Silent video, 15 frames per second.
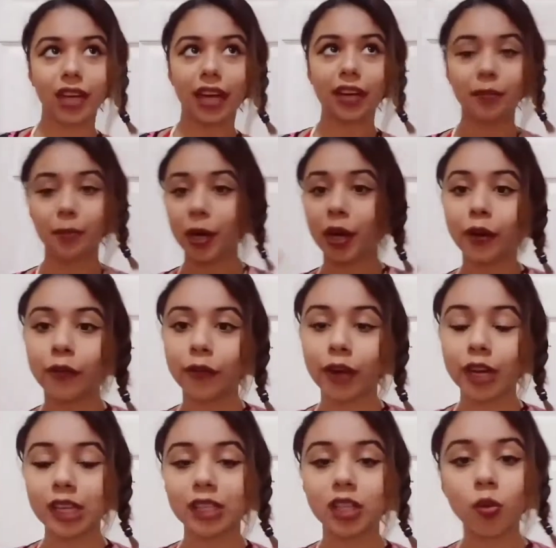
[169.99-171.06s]
kind of
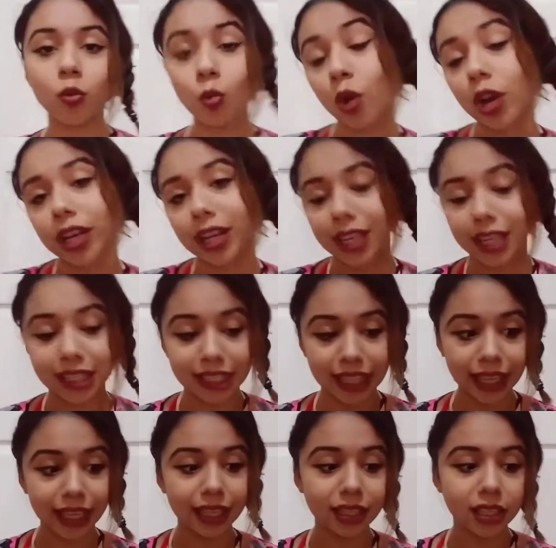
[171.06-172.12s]
paraphrasing what it
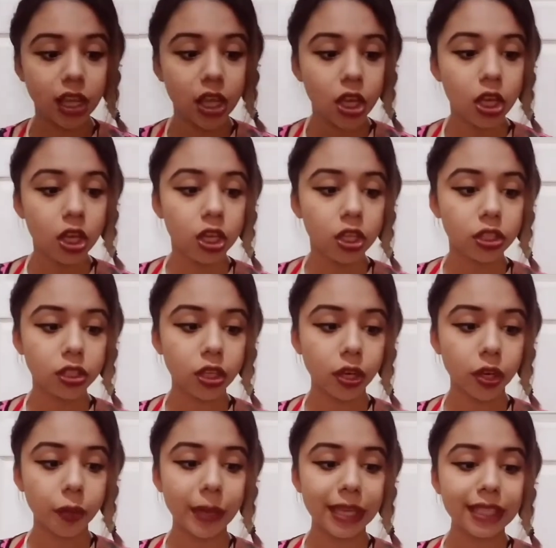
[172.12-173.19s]
is.
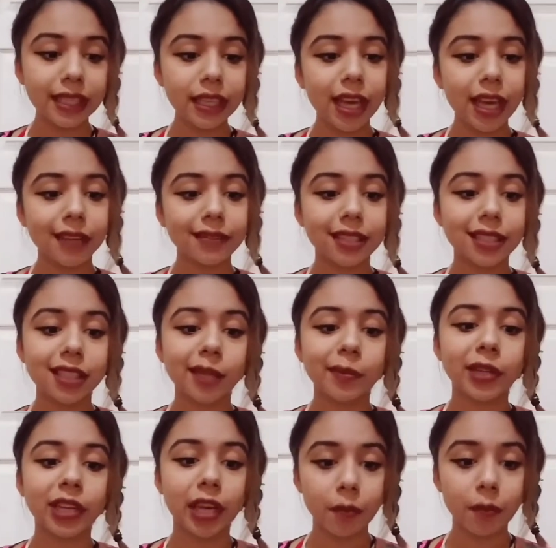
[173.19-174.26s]
So basically you have to
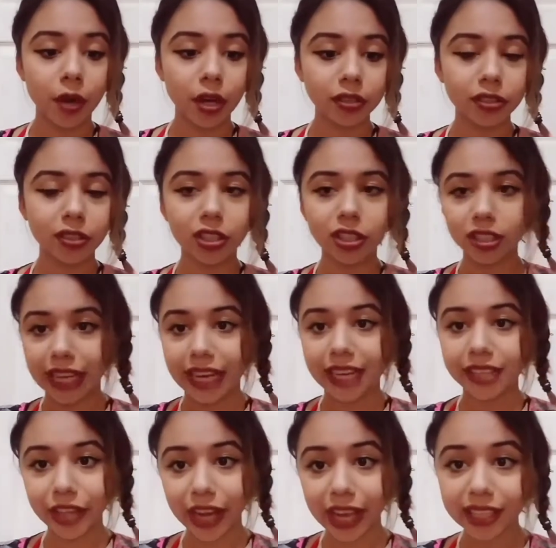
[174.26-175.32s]
summon a monster
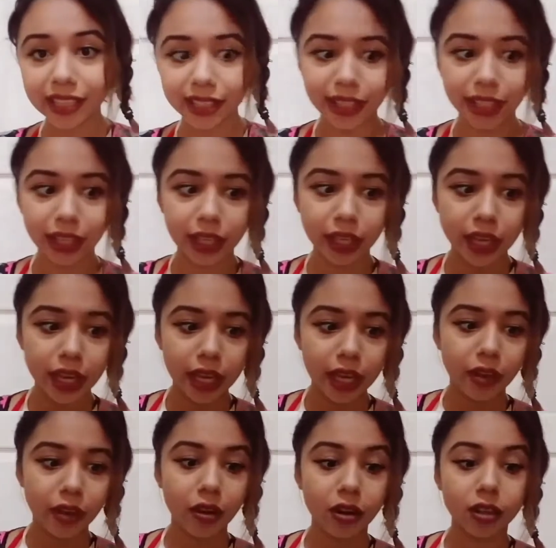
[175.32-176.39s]
/ entity
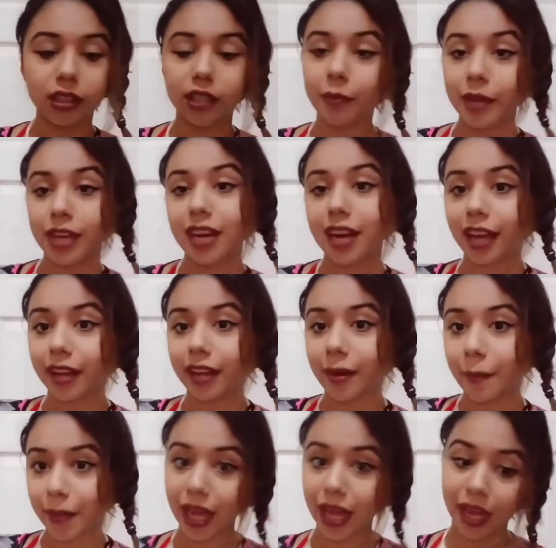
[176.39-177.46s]
called the
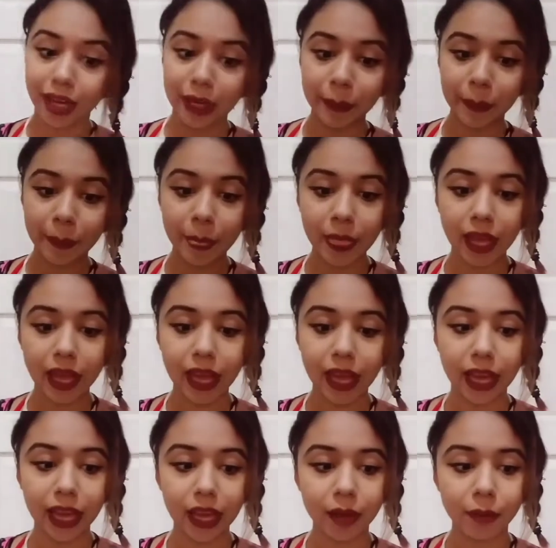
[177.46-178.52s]
Midnight Man.
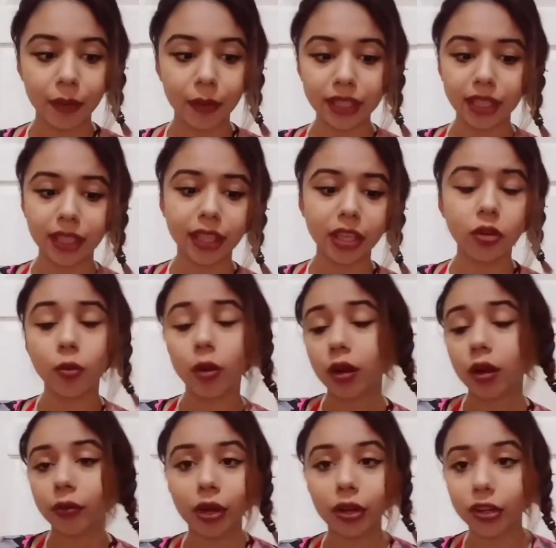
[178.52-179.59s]
And basically you
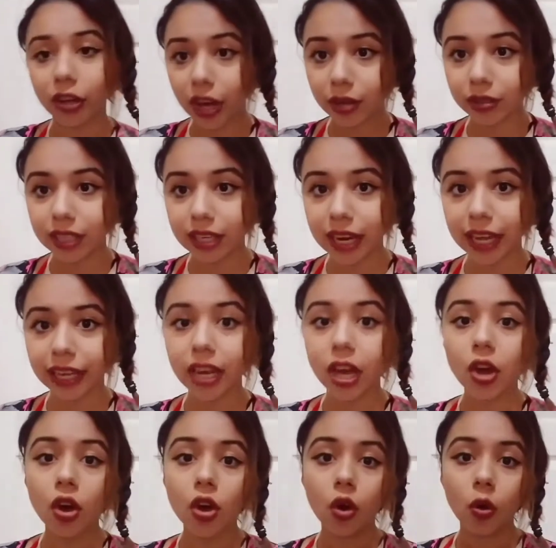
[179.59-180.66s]
walk around your house at night
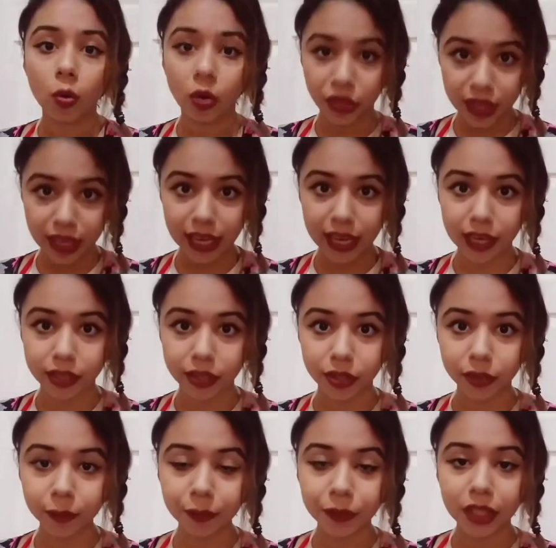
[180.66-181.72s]
with a
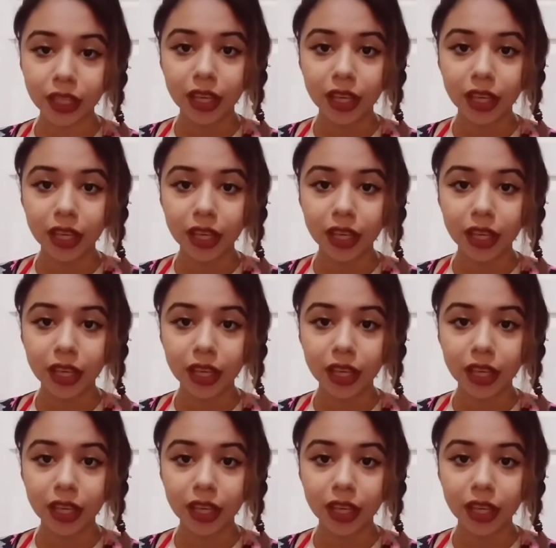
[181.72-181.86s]
candle,